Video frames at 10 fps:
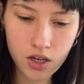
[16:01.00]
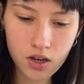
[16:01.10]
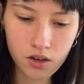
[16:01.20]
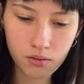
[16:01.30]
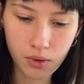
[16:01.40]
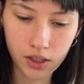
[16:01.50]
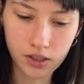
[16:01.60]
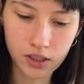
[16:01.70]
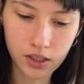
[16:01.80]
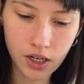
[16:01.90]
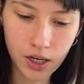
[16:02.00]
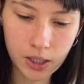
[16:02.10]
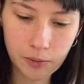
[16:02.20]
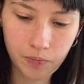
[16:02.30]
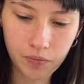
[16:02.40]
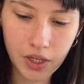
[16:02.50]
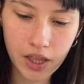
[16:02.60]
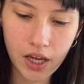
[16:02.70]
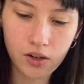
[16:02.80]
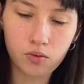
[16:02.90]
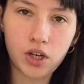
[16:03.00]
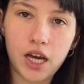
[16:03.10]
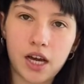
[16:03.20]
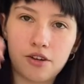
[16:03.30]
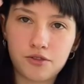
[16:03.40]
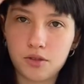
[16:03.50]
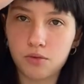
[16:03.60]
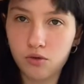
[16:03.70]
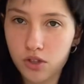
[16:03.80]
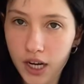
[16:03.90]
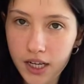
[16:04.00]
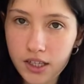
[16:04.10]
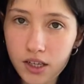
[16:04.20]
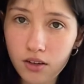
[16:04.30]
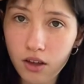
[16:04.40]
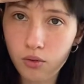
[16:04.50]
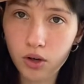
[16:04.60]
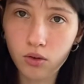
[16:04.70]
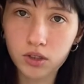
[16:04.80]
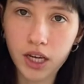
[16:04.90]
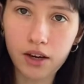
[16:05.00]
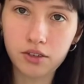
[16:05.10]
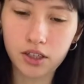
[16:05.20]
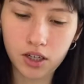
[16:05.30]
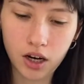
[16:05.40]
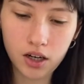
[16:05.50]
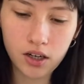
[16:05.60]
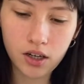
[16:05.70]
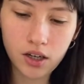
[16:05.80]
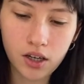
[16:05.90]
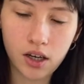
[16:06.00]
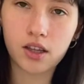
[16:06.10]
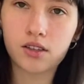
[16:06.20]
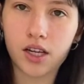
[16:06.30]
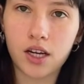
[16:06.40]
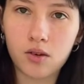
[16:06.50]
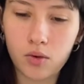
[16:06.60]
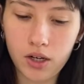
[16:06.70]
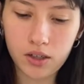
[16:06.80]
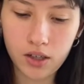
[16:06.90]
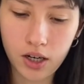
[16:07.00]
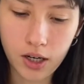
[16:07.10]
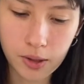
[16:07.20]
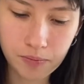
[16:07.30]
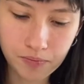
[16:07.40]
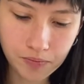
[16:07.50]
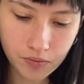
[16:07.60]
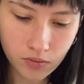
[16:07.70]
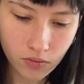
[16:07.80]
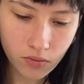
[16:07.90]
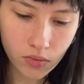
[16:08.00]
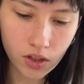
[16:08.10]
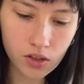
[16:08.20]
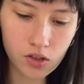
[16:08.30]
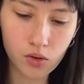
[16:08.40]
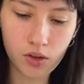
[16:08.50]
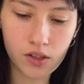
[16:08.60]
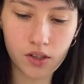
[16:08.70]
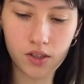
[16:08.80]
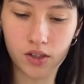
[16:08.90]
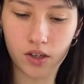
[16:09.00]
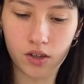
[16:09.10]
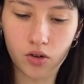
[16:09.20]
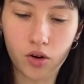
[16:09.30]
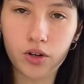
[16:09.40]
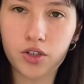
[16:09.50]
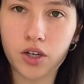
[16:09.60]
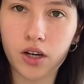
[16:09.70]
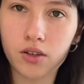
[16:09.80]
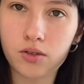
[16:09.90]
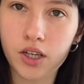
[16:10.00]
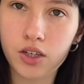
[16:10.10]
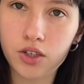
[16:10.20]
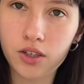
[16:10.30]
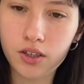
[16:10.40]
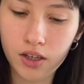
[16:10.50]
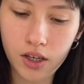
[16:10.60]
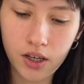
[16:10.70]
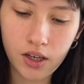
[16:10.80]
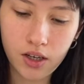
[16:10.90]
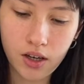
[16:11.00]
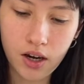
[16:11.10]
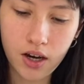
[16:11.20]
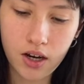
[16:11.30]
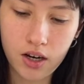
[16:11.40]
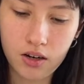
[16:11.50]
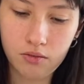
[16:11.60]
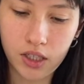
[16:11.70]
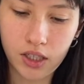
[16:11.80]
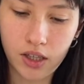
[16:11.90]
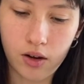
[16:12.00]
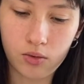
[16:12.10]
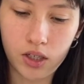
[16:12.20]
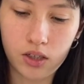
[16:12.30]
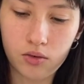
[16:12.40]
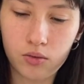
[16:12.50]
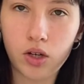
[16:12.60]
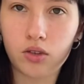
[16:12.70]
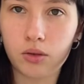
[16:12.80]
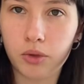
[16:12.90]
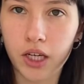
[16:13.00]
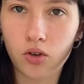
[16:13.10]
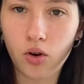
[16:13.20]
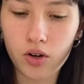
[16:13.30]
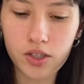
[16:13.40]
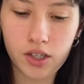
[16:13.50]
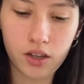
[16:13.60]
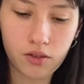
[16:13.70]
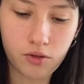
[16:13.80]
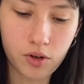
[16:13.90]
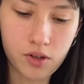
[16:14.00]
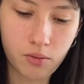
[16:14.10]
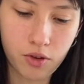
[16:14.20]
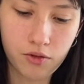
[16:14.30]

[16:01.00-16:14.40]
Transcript: melody. And then we have some new signs here that we only have in guitar in the second one. So this is a chord chart notation, meaning that we only play chords, and for example, the